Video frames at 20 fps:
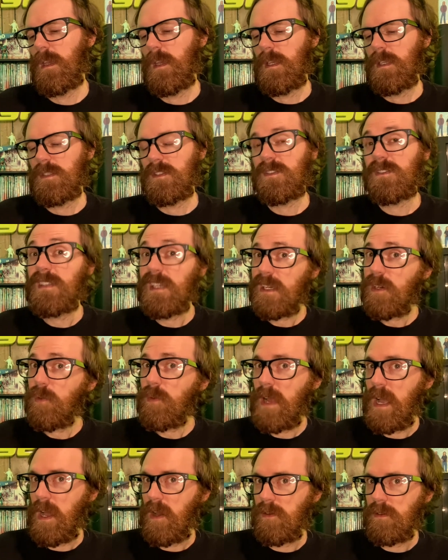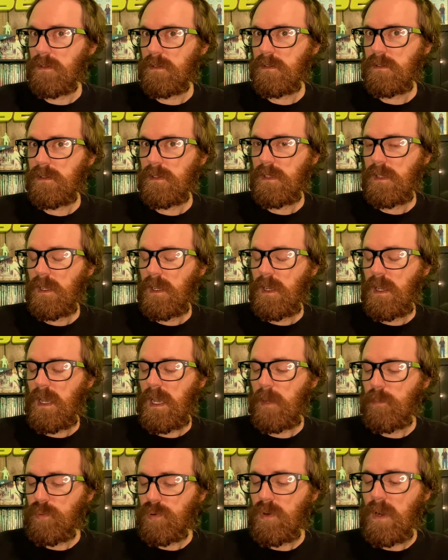Stick around. I
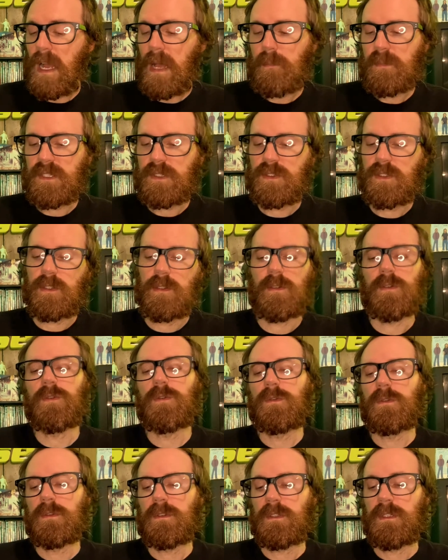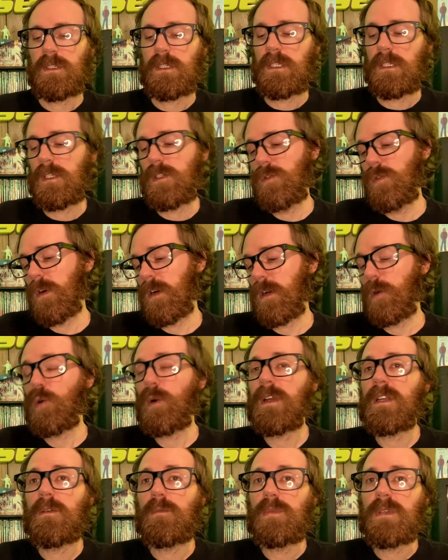promise you, you are
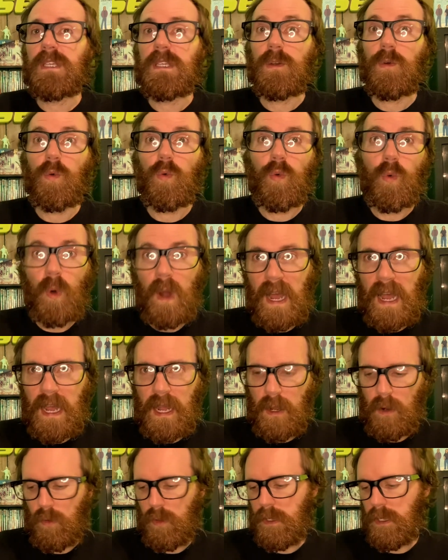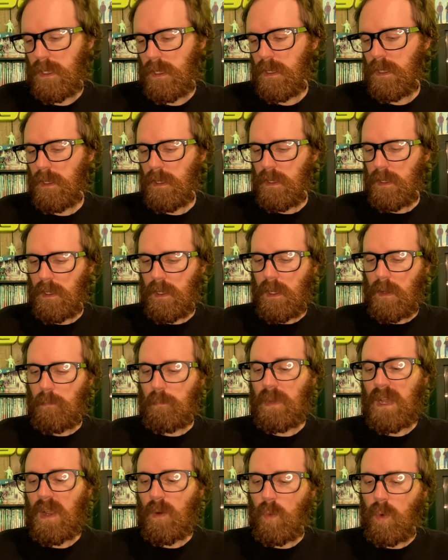going to be wowed
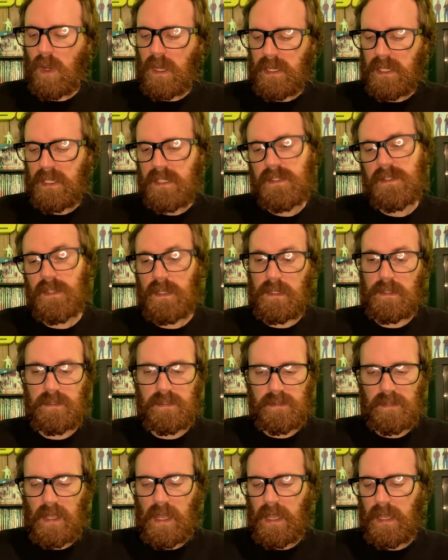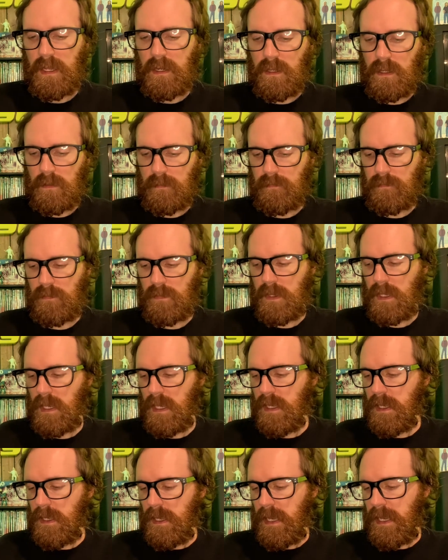by what is inside.
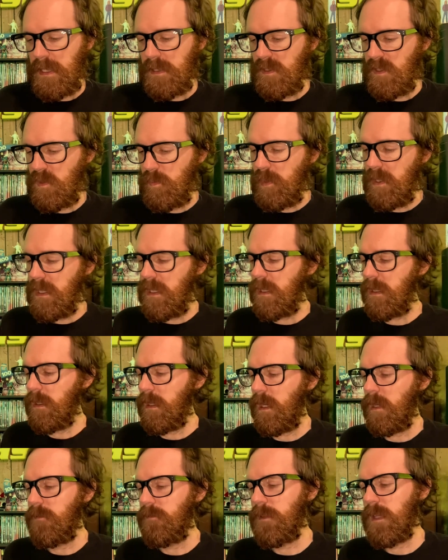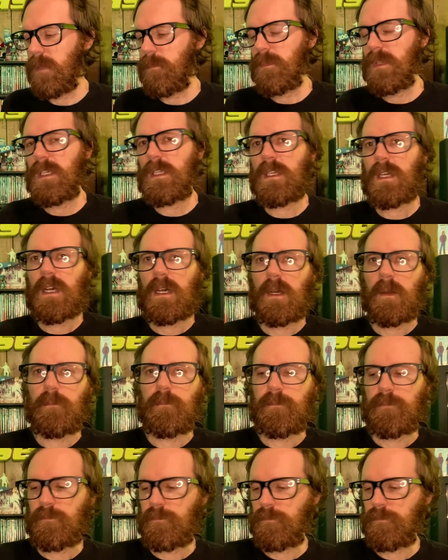And speaking of, let me, um,